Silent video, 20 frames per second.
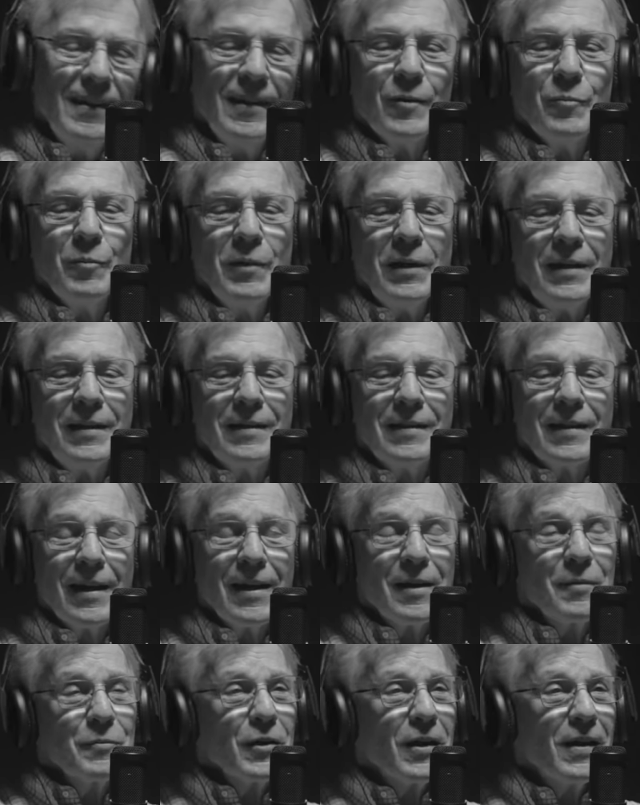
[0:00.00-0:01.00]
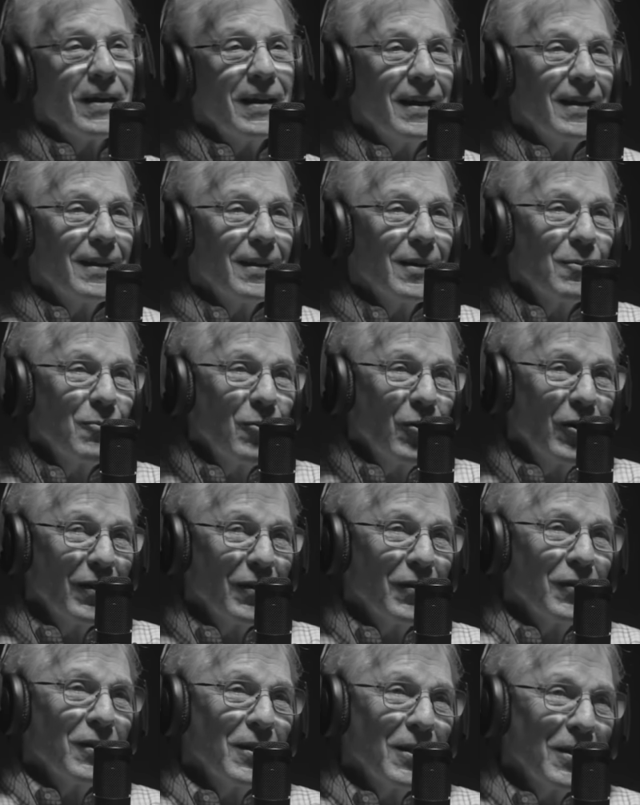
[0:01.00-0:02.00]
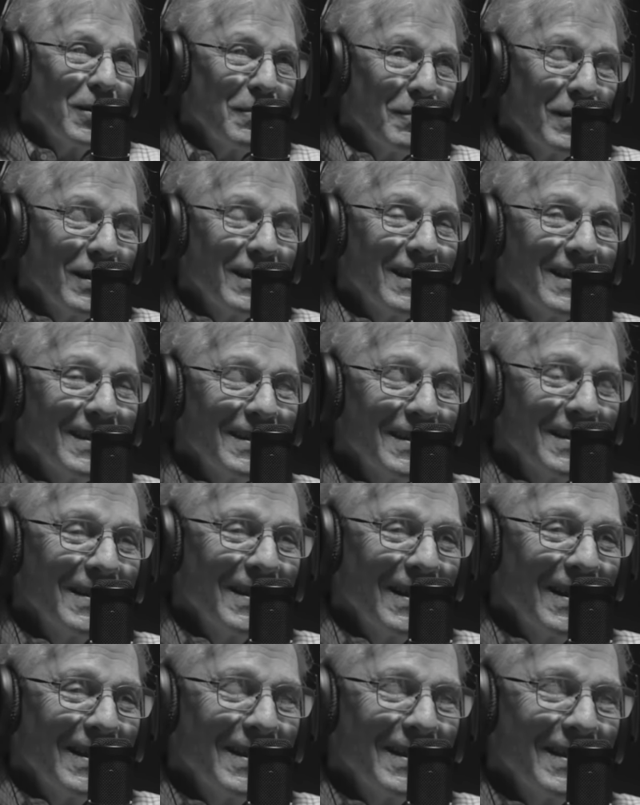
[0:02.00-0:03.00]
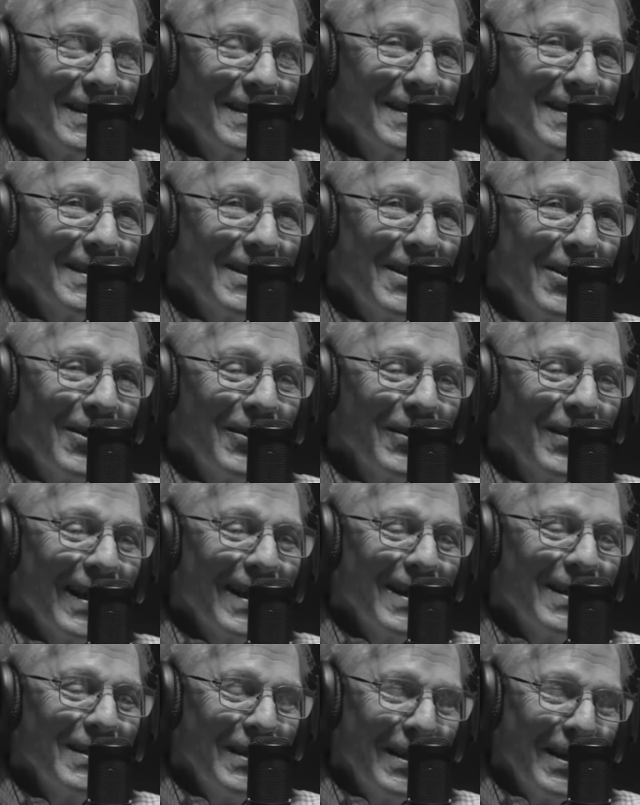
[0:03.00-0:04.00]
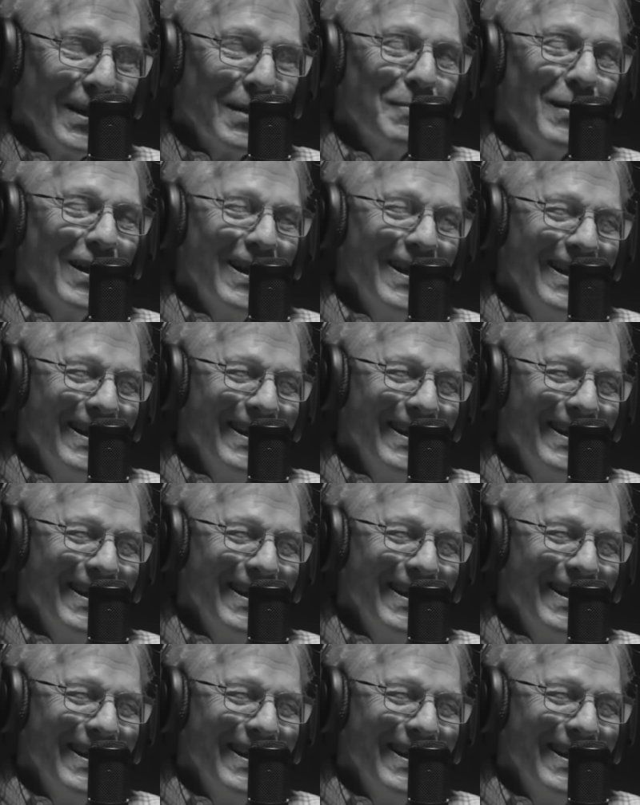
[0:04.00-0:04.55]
And many times I had M1 thumb on that. Yeah, but.